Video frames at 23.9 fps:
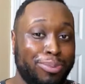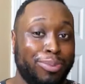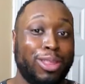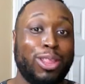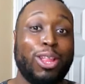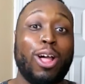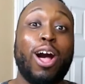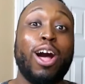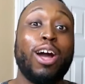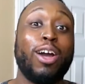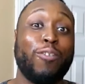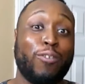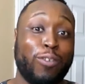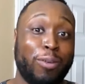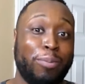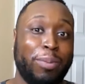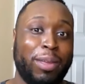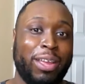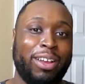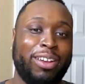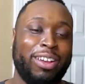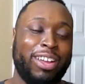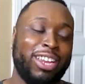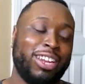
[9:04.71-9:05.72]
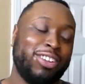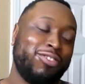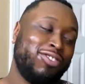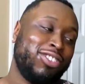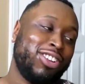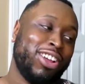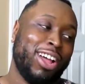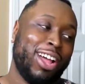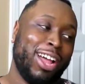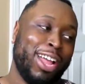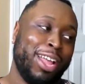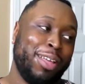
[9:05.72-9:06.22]
long of a period of
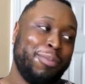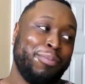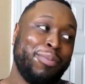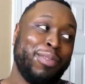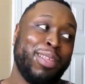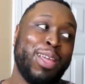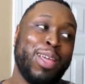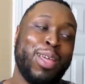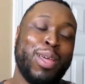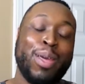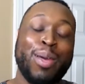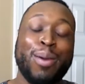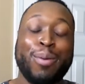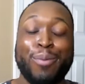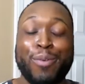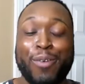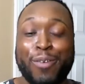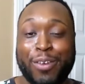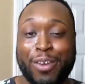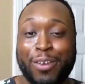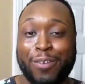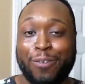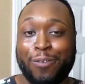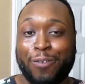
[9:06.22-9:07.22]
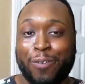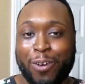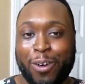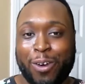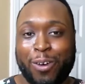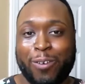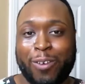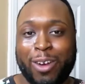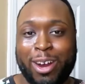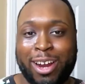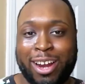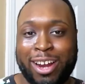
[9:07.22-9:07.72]
time moving
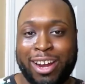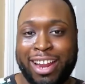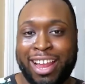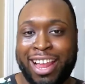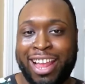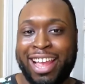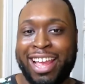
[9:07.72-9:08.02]
forward.